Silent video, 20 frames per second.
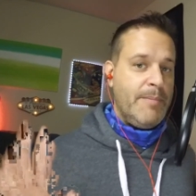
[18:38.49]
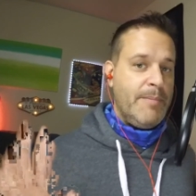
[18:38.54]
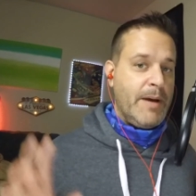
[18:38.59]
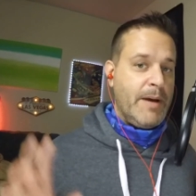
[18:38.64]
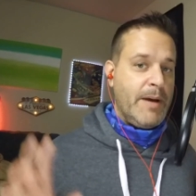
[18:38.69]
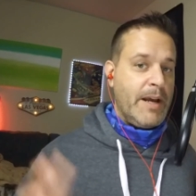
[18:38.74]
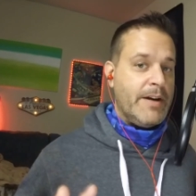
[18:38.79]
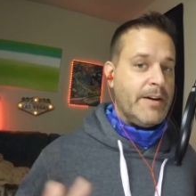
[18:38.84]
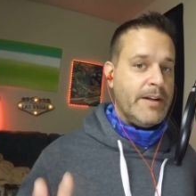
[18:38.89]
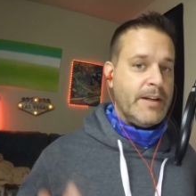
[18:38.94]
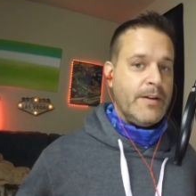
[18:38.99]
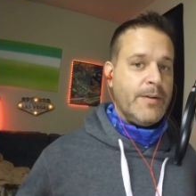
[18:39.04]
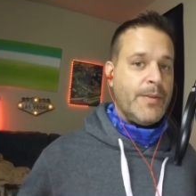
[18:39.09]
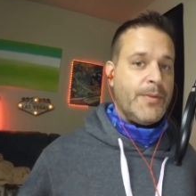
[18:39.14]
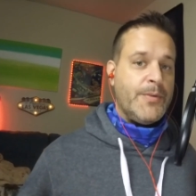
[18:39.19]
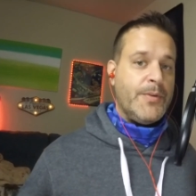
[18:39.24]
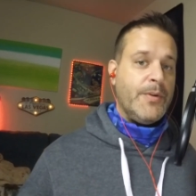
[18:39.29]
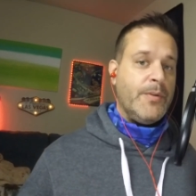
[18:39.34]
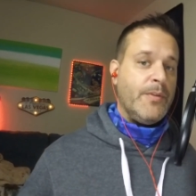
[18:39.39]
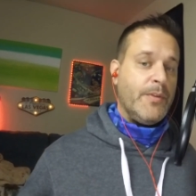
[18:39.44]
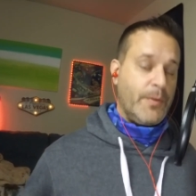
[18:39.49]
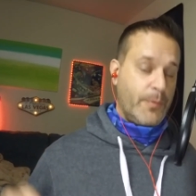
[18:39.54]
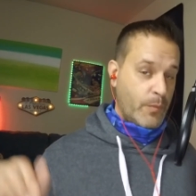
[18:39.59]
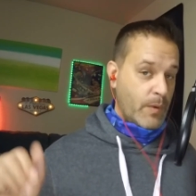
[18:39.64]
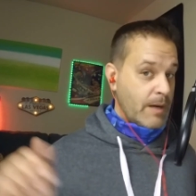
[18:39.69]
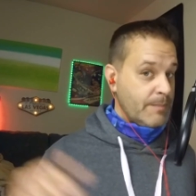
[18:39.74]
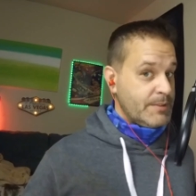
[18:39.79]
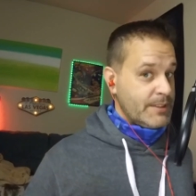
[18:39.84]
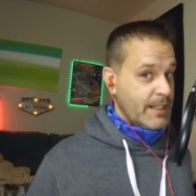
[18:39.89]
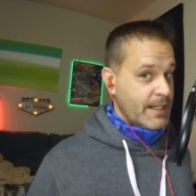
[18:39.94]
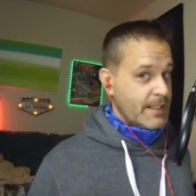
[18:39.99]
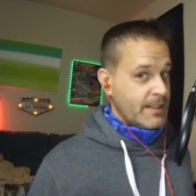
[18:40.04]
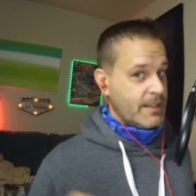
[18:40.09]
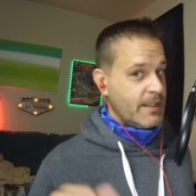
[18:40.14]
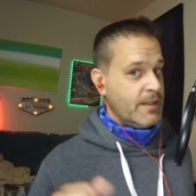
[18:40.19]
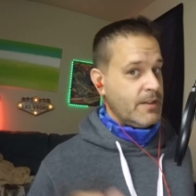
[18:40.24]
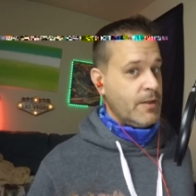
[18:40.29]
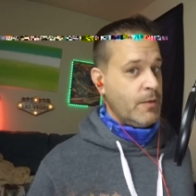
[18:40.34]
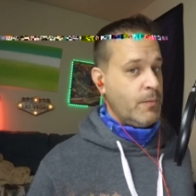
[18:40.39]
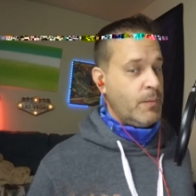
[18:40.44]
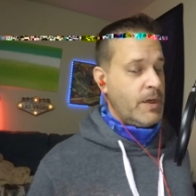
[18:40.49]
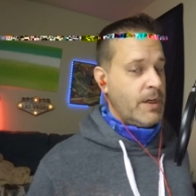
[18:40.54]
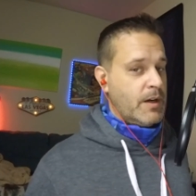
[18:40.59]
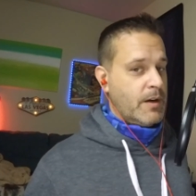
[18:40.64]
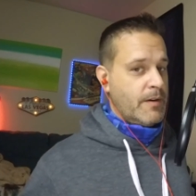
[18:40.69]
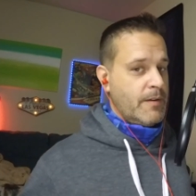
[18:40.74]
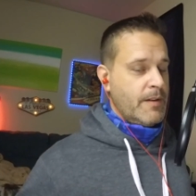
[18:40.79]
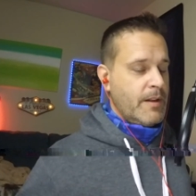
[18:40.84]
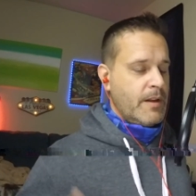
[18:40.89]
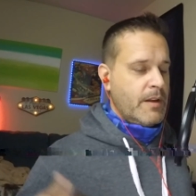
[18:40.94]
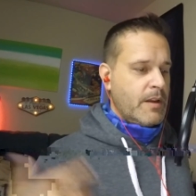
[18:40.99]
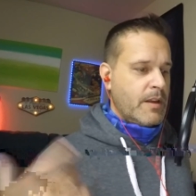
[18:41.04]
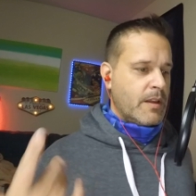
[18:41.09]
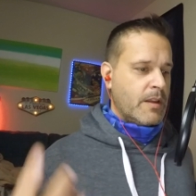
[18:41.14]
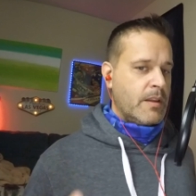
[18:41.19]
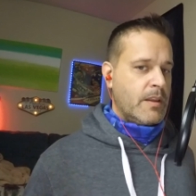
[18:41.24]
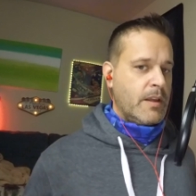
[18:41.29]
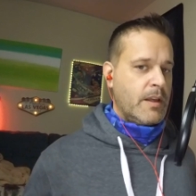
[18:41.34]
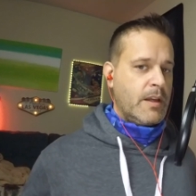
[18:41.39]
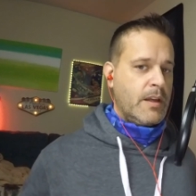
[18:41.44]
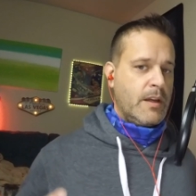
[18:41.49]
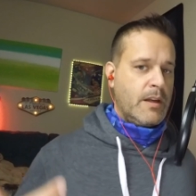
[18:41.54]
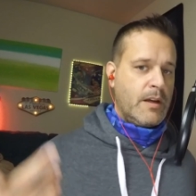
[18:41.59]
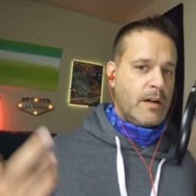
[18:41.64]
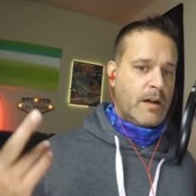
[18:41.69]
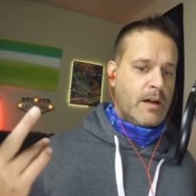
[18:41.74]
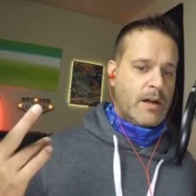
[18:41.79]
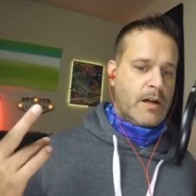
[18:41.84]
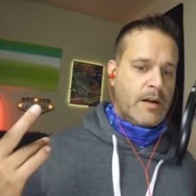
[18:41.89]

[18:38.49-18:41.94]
a better deal through their website than you will the